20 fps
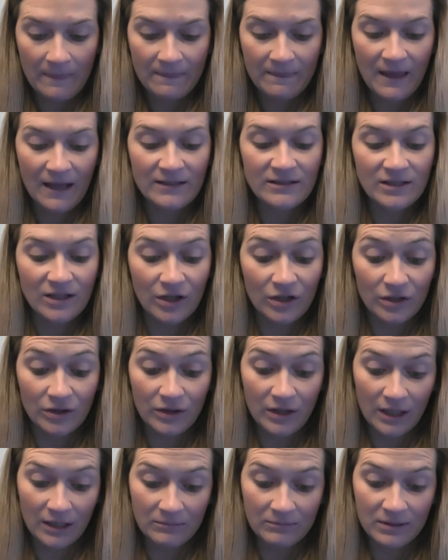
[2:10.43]
That's a good
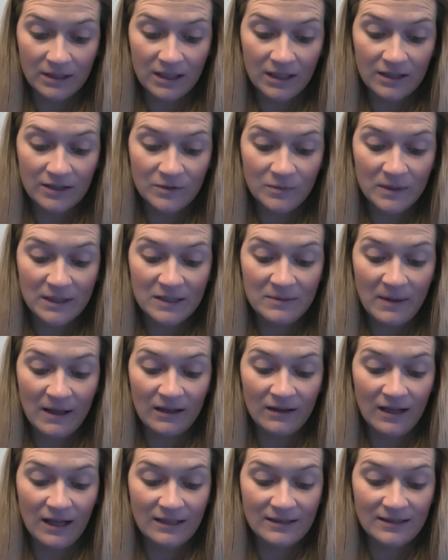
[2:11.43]
thing because we
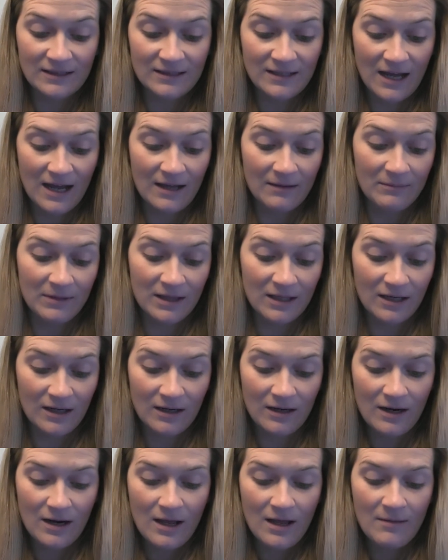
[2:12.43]
spend lots of time in
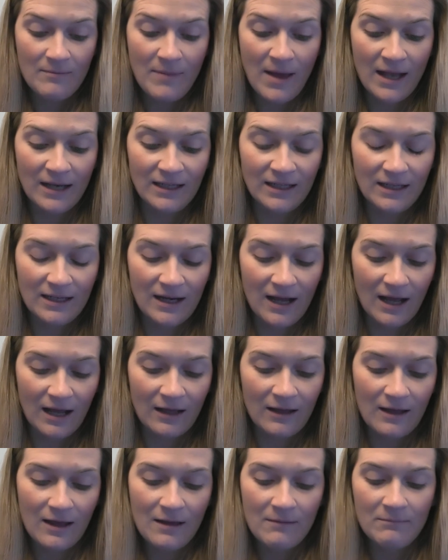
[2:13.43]
there. Penny and
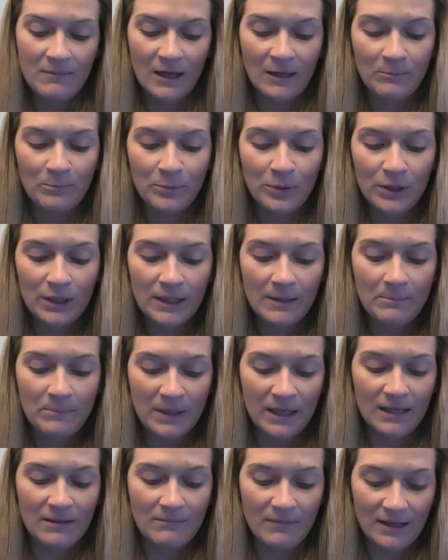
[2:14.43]
I make pretty
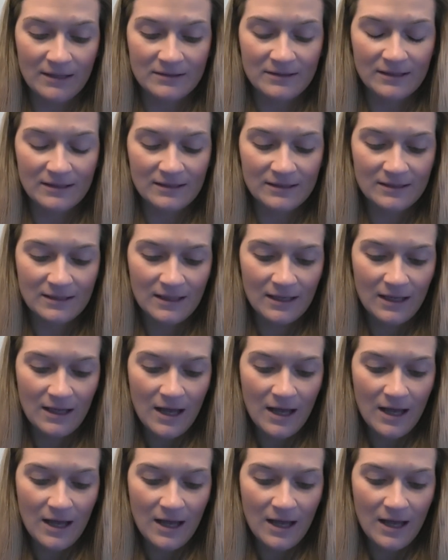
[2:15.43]
big messes.